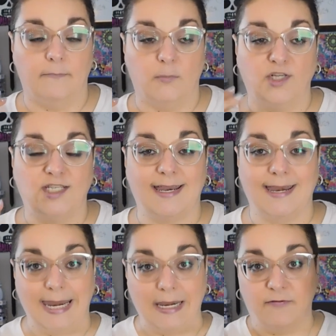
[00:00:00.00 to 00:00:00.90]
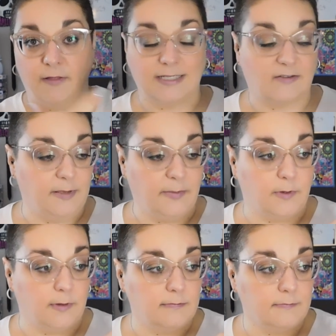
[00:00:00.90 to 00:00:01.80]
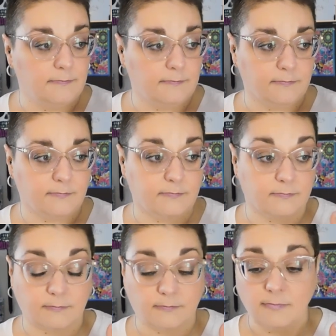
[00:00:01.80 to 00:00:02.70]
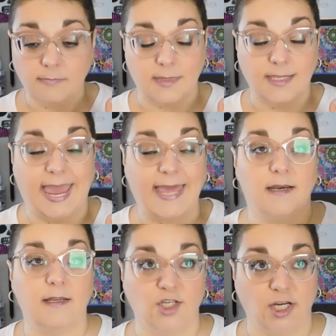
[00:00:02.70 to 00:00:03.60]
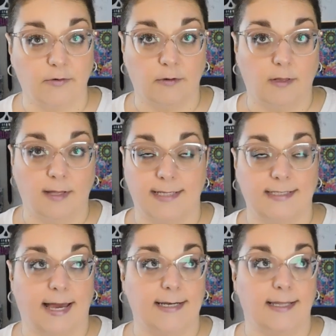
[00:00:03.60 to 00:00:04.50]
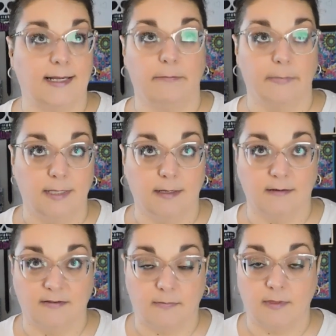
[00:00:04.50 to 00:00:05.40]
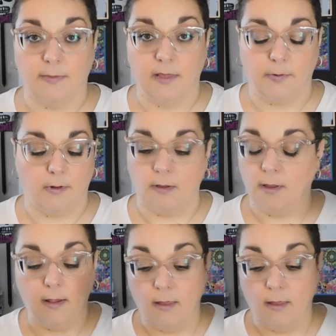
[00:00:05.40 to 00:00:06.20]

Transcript: we just had an influx of people. Canada in general has added like 1 million and something people.